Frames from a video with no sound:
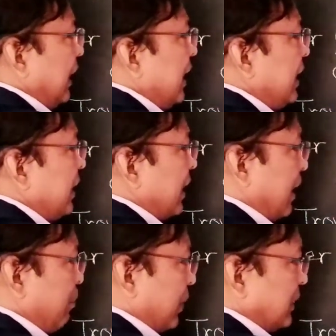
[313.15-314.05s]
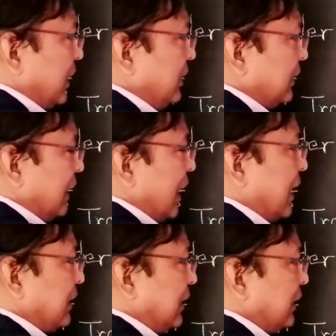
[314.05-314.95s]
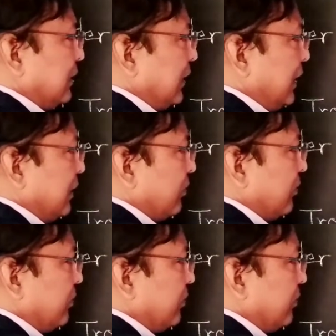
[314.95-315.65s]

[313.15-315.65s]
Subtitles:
A represents adjacent side